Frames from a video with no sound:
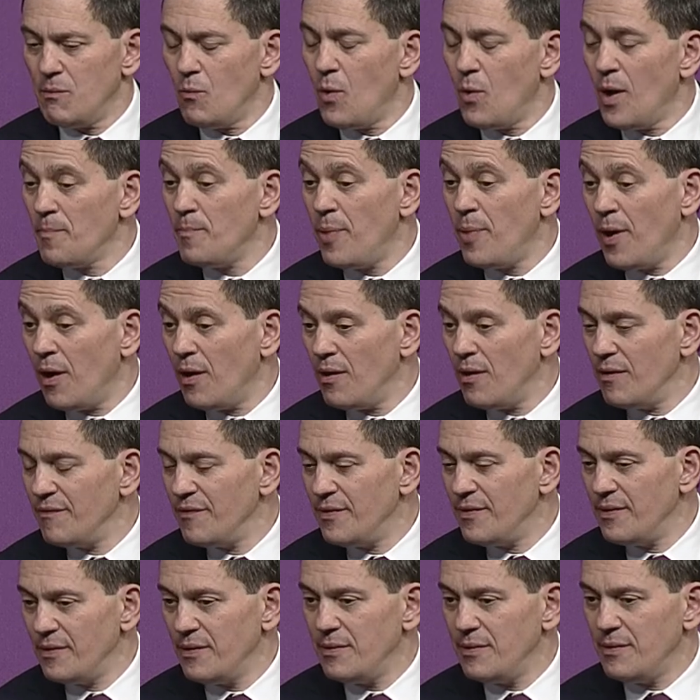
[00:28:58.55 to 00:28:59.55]
one part
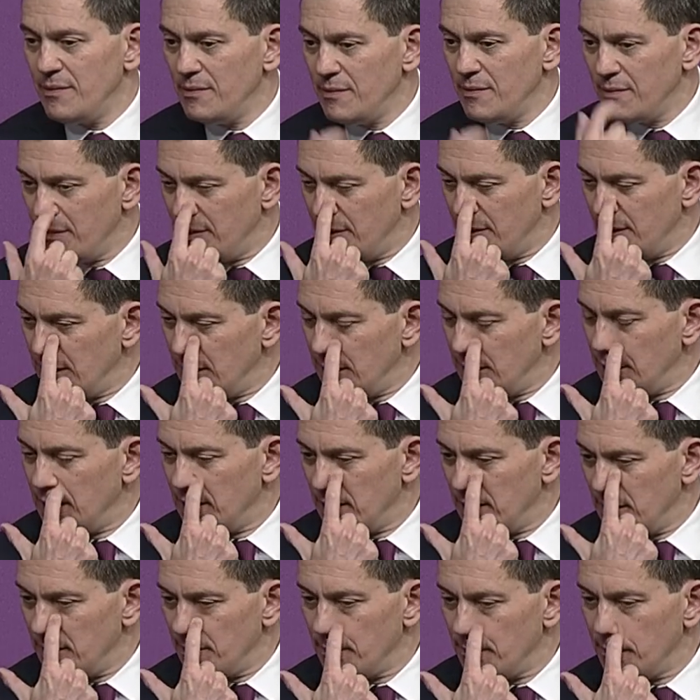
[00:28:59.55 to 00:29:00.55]
of the,
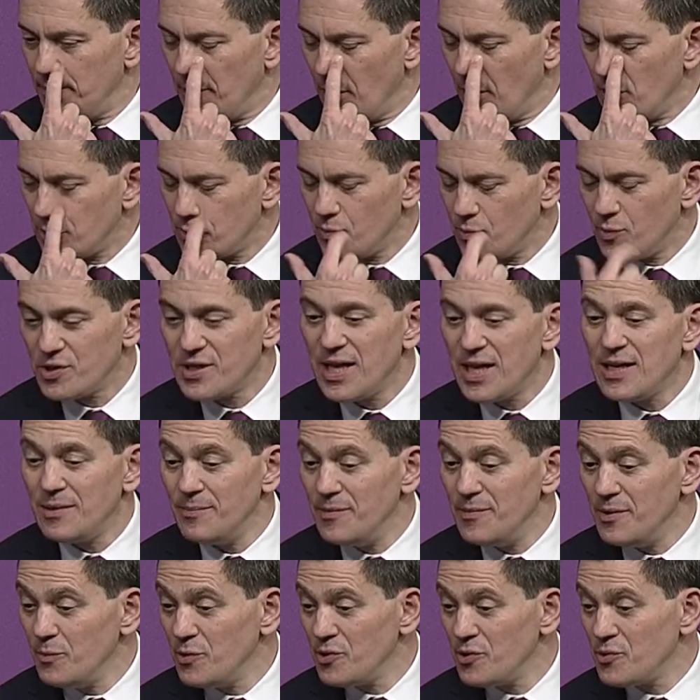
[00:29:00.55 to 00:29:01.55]
the uh, post war
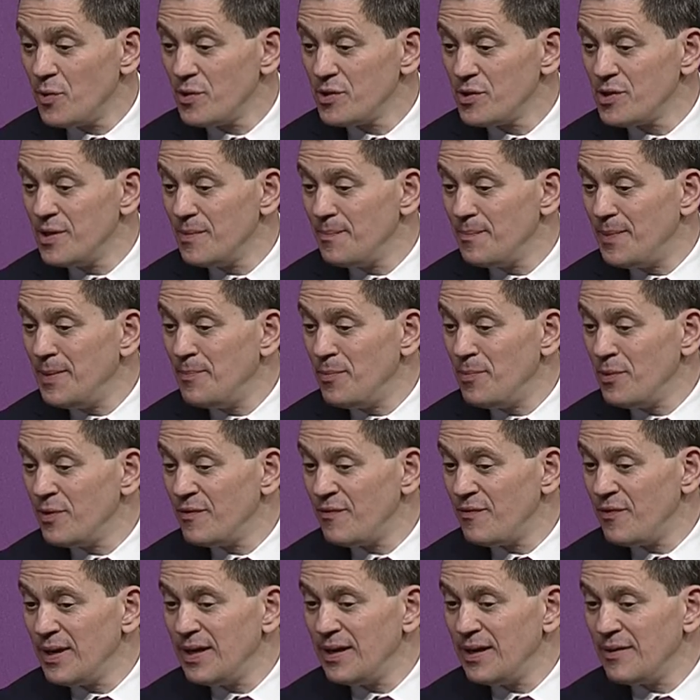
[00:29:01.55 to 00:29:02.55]
settlement, which was that people
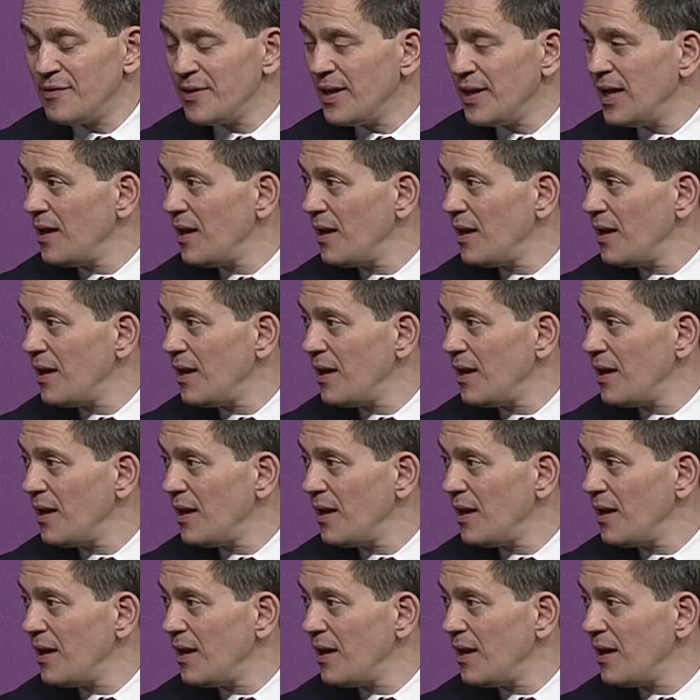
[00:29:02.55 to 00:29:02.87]
who are fleeing for